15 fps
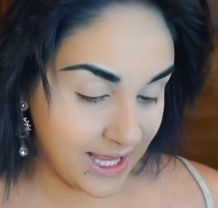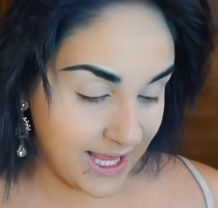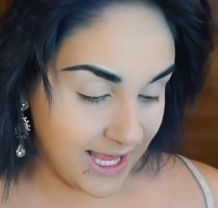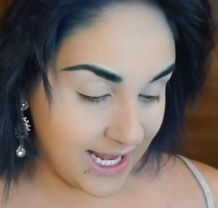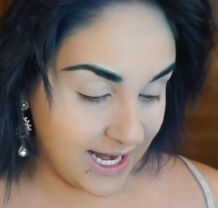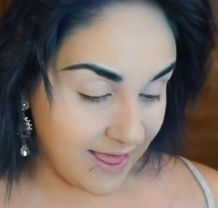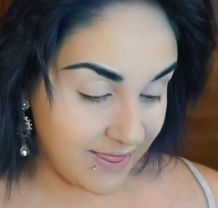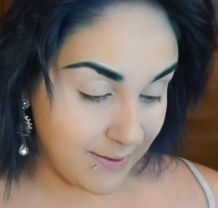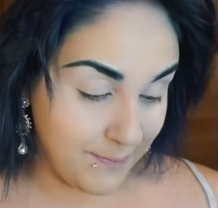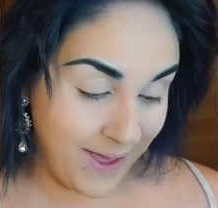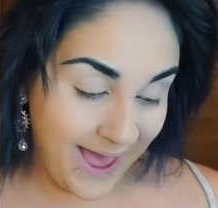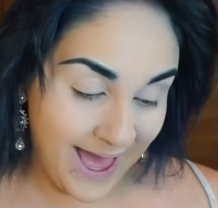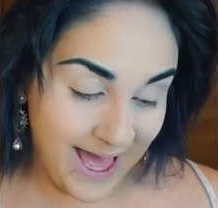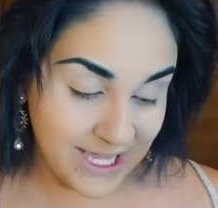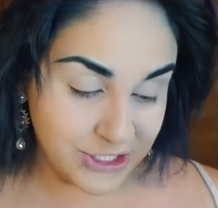in the
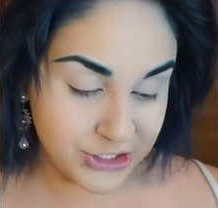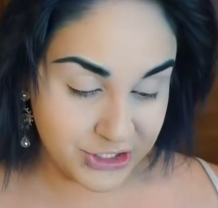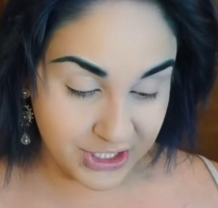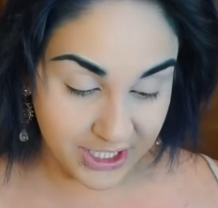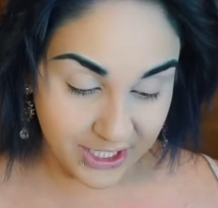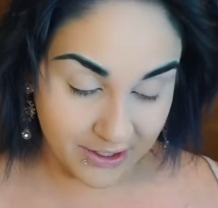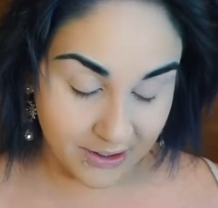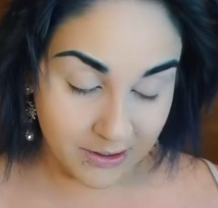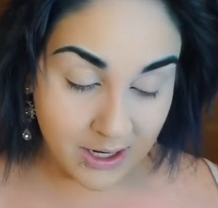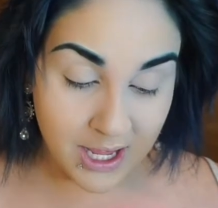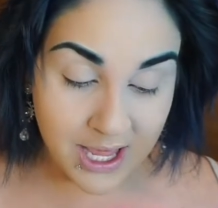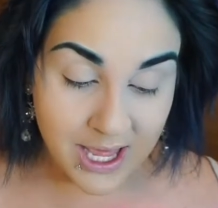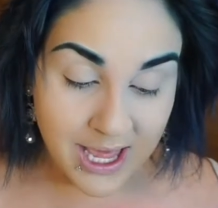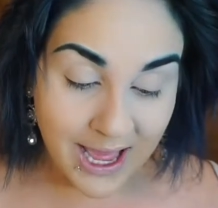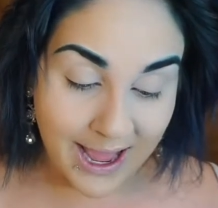past year.
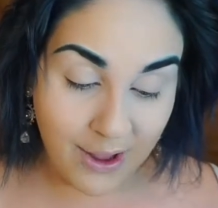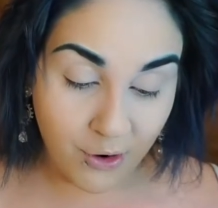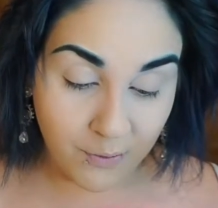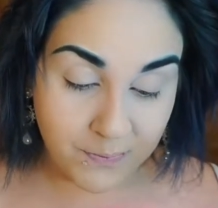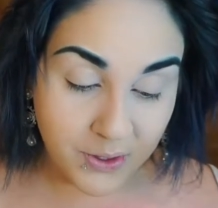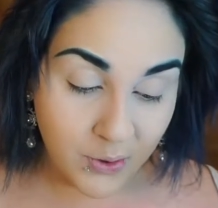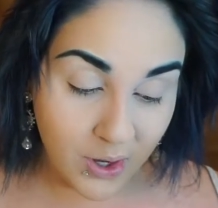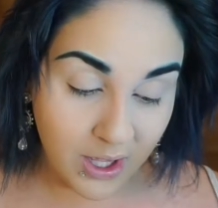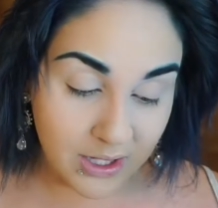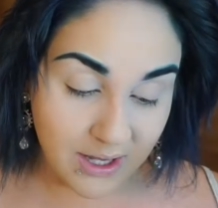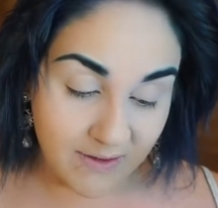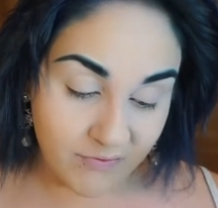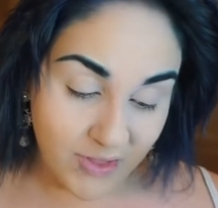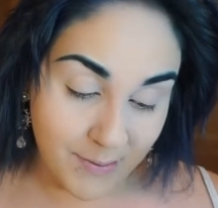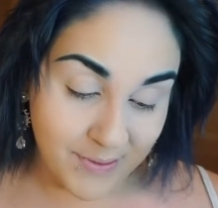I hope you all
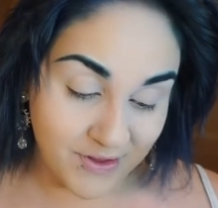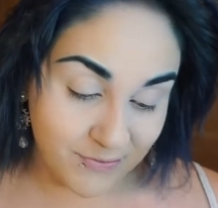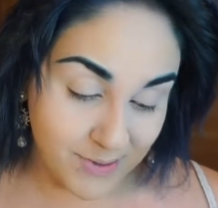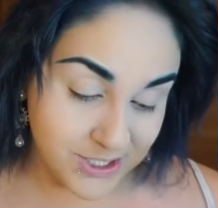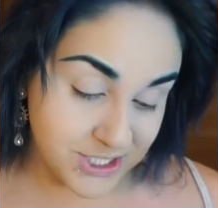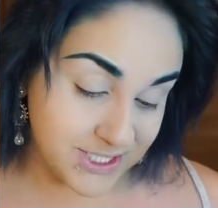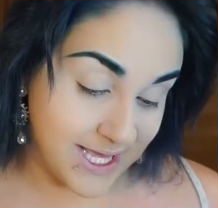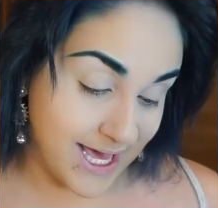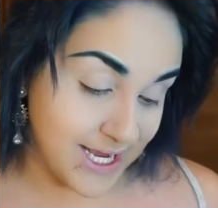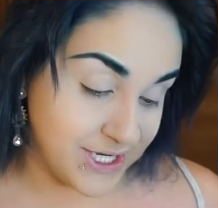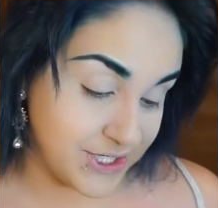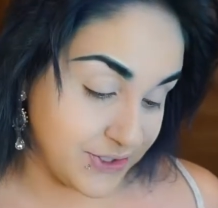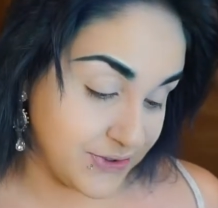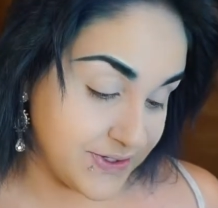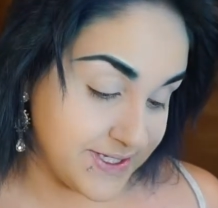love them as much as I
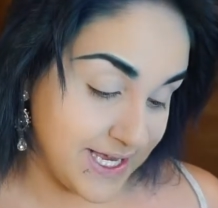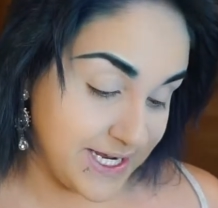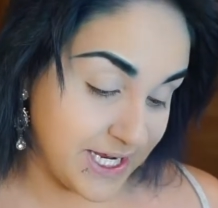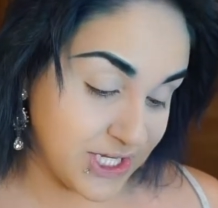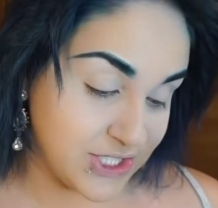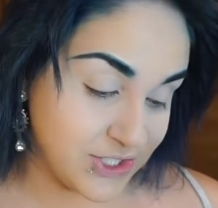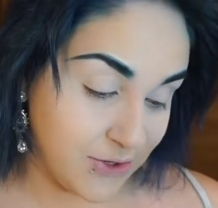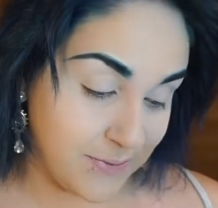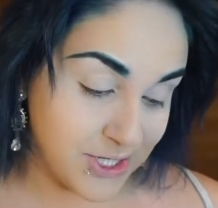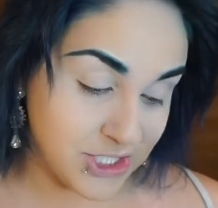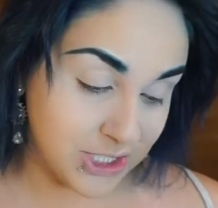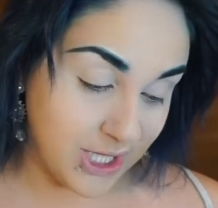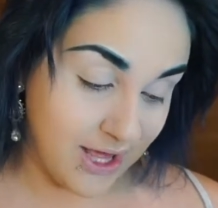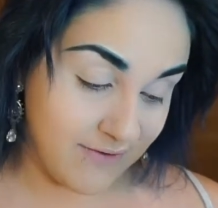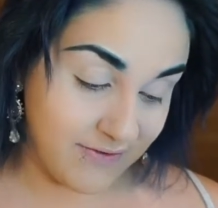do. Sending so much
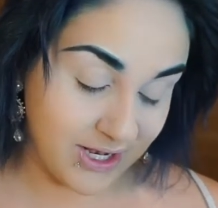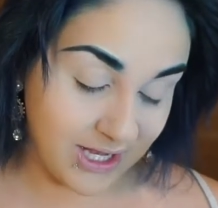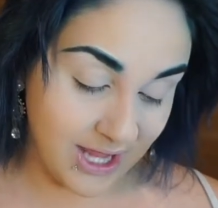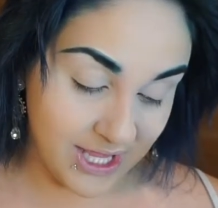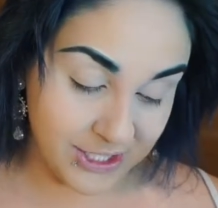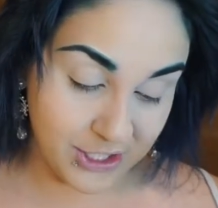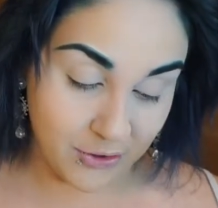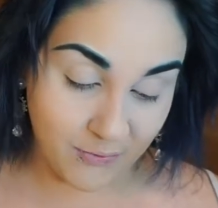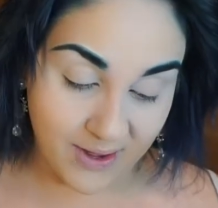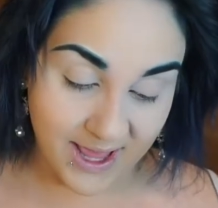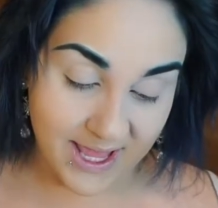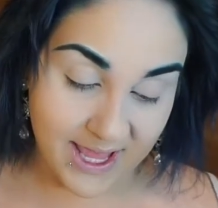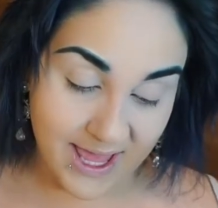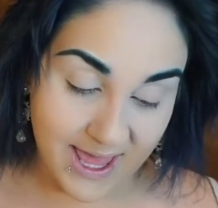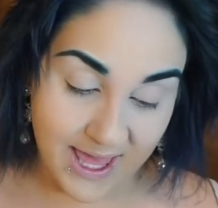love and light your
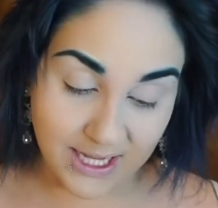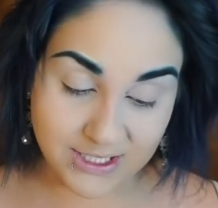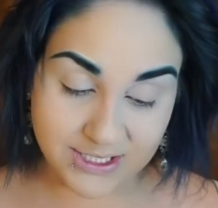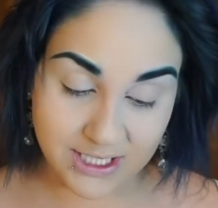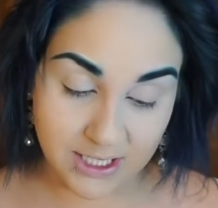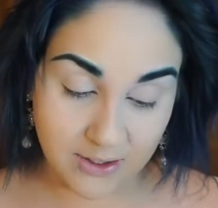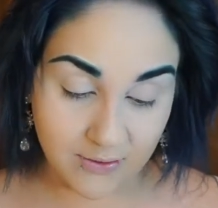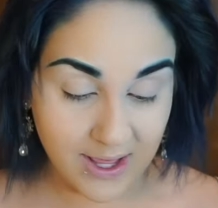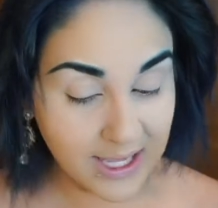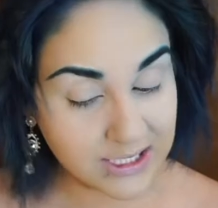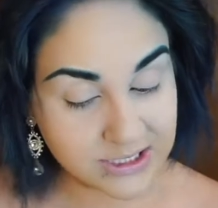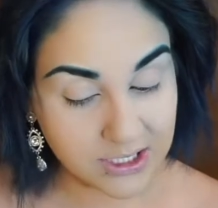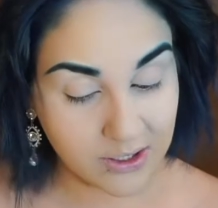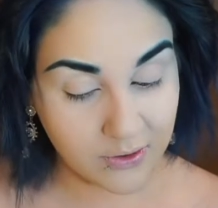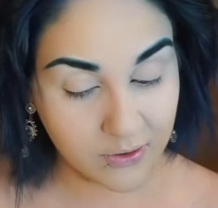way.
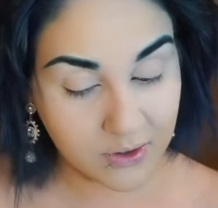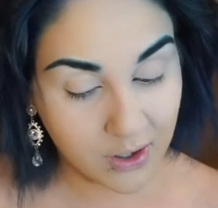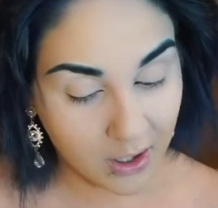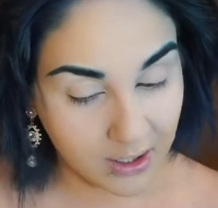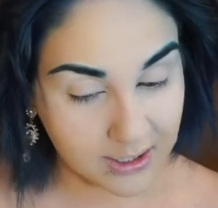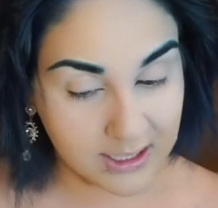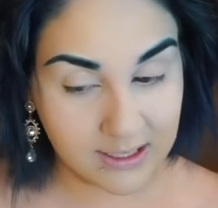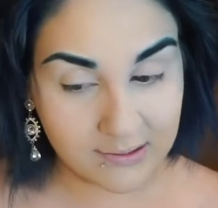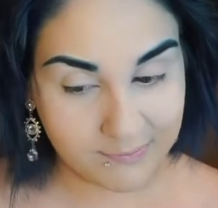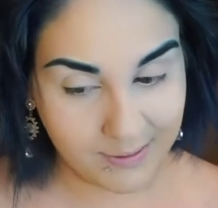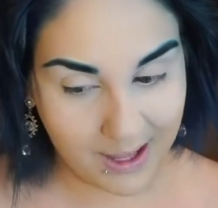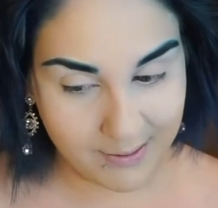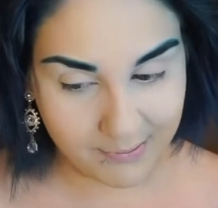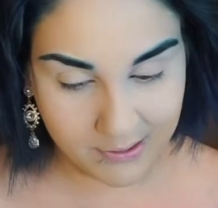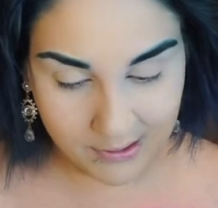XOXO CARLI
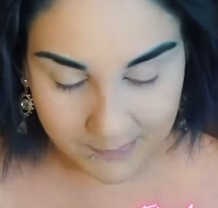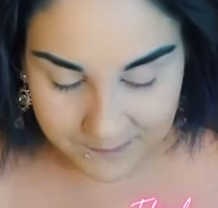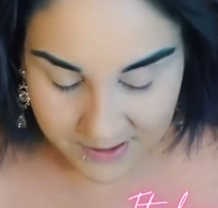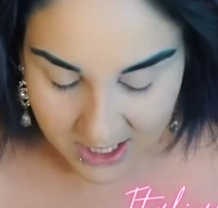BYBEL.